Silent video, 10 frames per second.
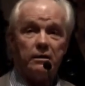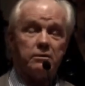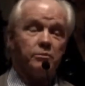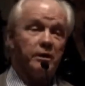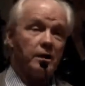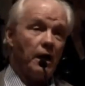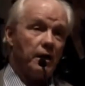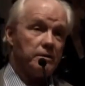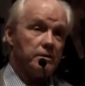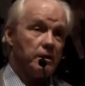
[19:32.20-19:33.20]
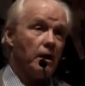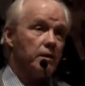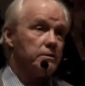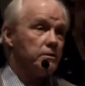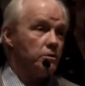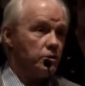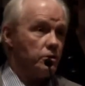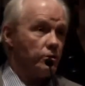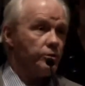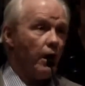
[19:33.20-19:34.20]
is because the
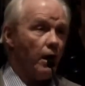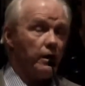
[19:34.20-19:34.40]
constitutional